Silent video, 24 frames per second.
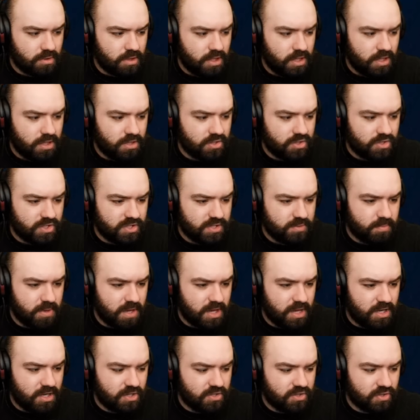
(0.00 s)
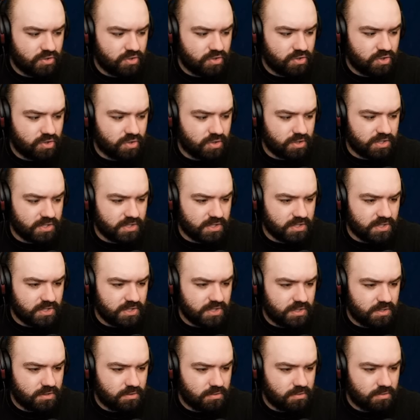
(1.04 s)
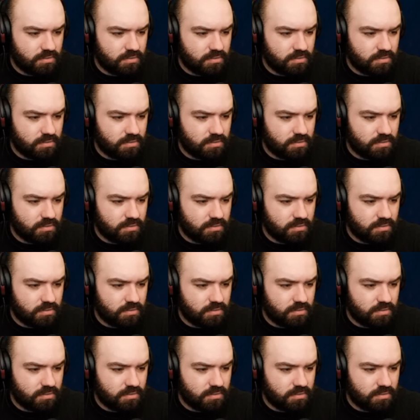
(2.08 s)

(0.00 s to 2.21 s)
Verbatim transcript: Ian's just making his own choices.